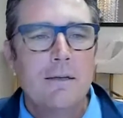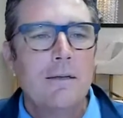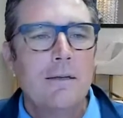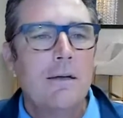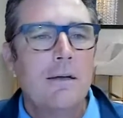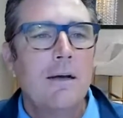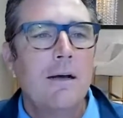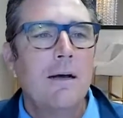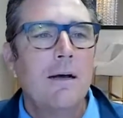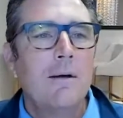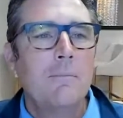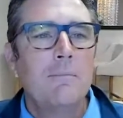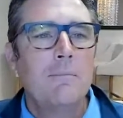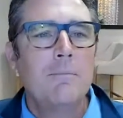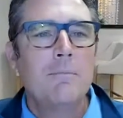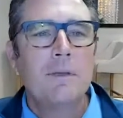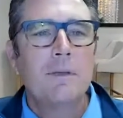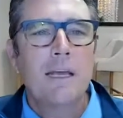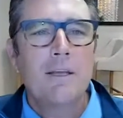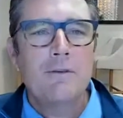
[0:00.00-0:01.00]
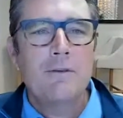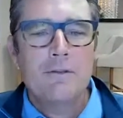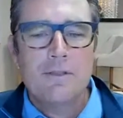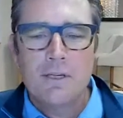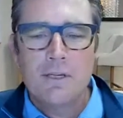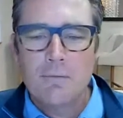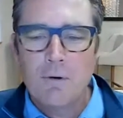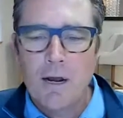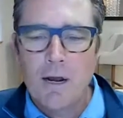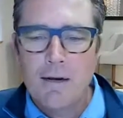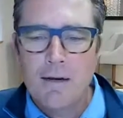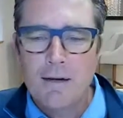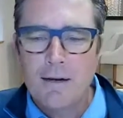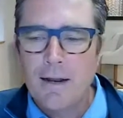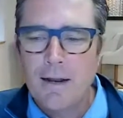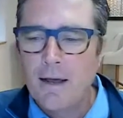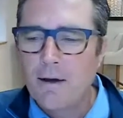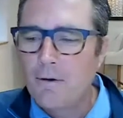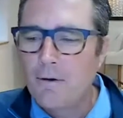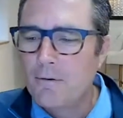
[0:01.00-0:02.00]
Rhonda
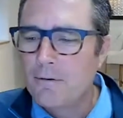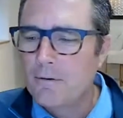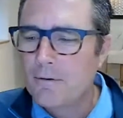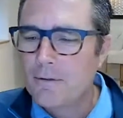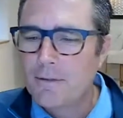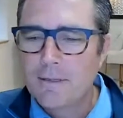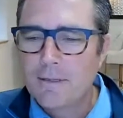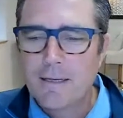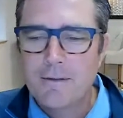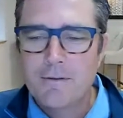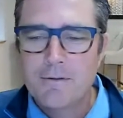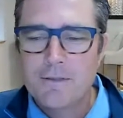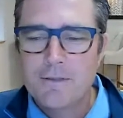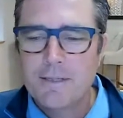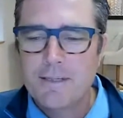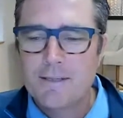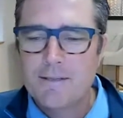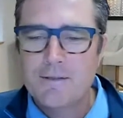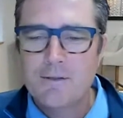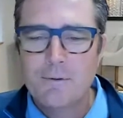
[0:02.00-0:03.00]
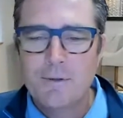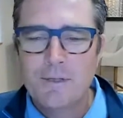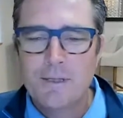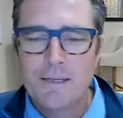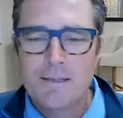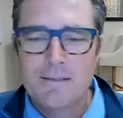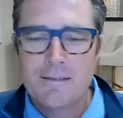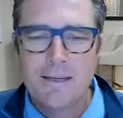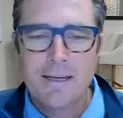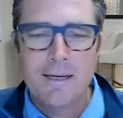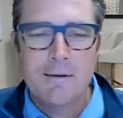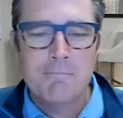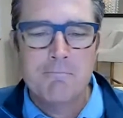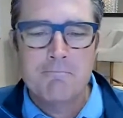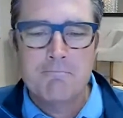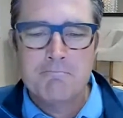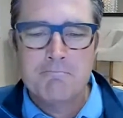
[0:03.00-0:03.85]
now? Can you see us doing the exam?